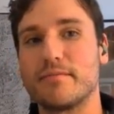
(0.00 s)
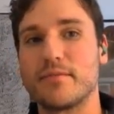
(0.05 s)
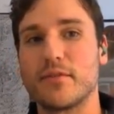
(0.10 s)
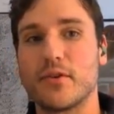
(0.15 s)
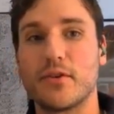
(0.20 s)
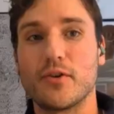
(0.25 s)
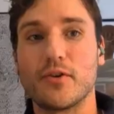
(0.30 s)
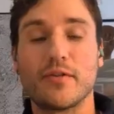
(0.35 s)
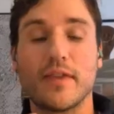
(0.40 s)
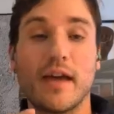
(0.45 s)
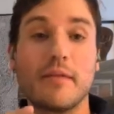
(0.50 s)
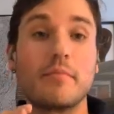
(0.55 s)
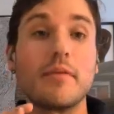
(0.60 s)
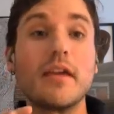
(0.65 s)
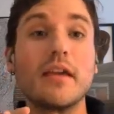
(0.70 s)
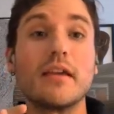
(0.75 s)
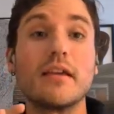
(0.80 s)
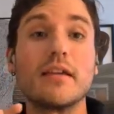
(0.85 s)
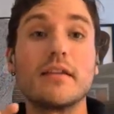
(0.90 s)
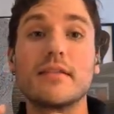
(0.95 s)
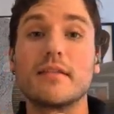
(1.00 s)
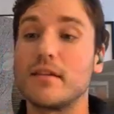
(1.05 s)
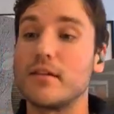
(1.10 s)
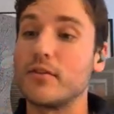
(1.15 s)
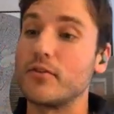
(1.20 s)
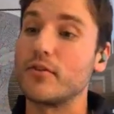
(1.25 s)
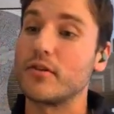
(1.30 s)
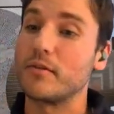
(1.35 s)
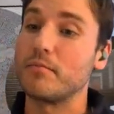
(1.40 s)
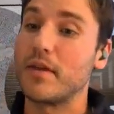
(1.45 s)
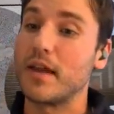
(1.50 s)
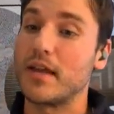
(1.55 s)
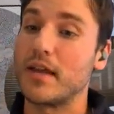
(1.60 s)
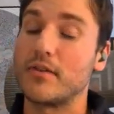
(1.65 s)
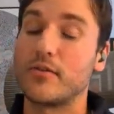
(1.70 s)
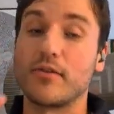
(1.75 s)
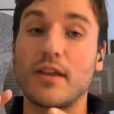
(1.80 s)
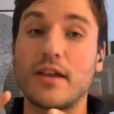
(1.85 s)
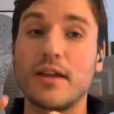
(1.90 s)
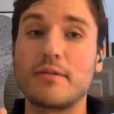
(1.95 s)
So that means that you can make
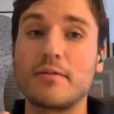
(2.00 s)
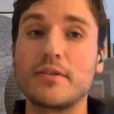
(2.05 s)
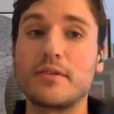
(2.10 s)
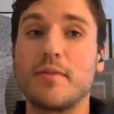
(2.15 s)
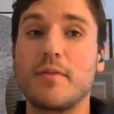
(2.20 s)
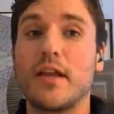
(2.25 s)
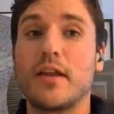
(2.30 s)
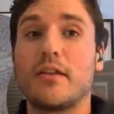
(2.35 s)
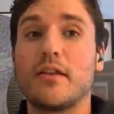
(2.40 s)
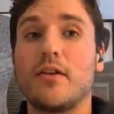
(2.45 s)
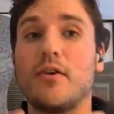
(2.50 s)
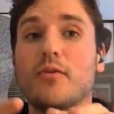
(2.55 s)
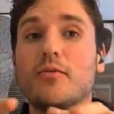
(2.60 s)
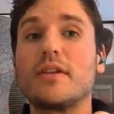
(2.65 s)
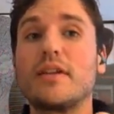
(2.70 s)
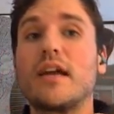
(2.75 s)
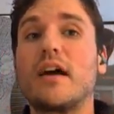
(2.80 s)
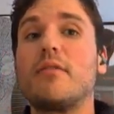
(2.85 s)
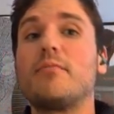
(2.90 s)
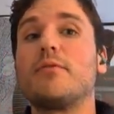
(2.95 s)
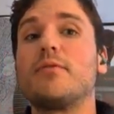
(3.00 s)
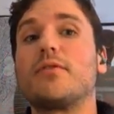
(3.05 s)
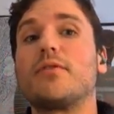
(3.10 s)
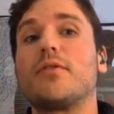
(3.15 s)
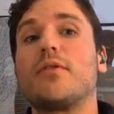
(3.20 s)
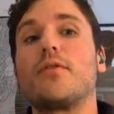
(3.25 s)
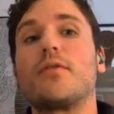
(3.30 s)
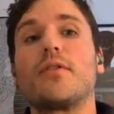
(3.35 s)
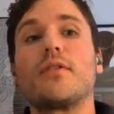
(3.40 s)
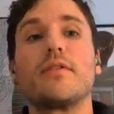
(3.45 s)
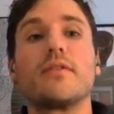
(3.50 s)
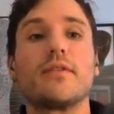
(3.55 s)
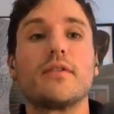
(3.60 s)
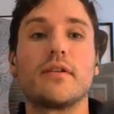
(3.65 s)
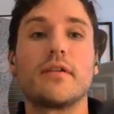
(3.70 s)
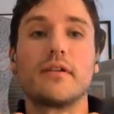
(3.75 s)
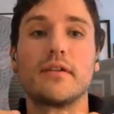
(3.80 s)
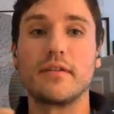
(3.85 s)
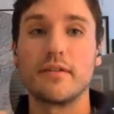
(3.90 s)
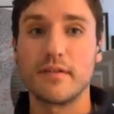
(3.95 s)
your language model only output tokens that
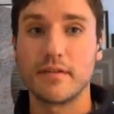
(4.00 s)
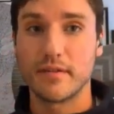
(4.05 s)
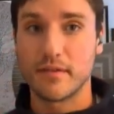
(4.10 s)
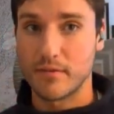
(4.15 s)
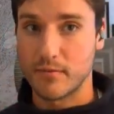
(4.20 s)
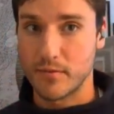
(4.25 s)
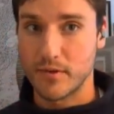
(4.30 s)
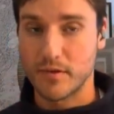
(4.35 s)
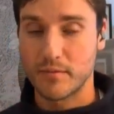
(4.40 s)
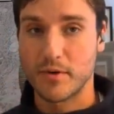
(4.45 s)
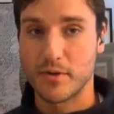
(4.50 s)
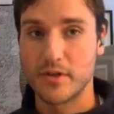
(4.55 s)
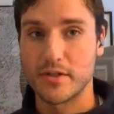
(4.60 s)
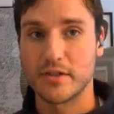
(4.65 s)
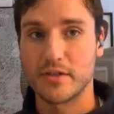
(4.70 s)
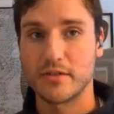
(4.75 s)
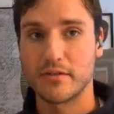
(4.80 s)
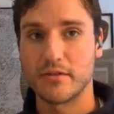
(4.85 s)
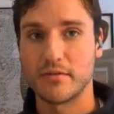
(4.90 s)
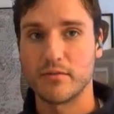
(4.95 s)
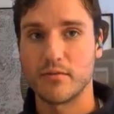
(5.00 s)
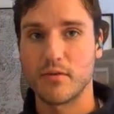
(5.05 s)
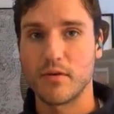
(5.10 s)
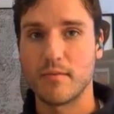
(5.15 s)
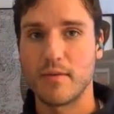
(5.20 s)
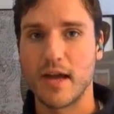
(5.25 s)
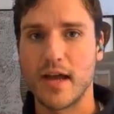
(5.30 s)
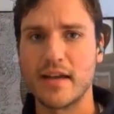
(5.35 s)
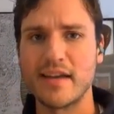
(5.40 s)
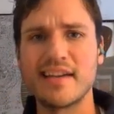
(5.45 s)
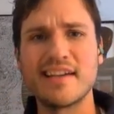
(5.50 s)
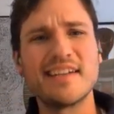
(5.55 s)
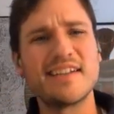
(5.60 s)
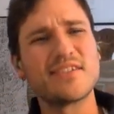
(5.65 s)
are consistent with a particular format.